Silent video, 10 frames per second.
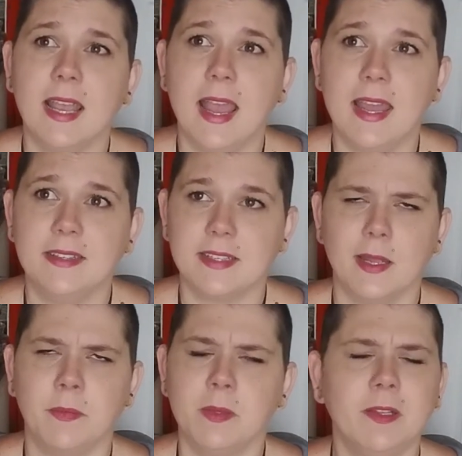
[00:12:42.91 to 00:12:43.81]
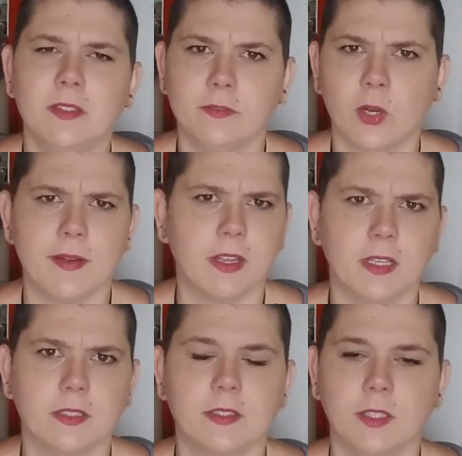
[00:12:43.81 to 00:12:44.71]
and I'm in the middle of
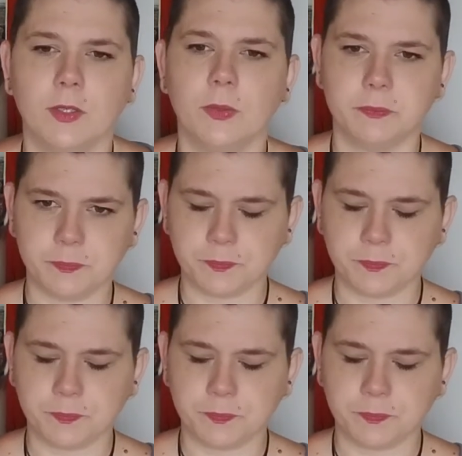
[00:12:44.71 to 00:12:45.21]
driving. So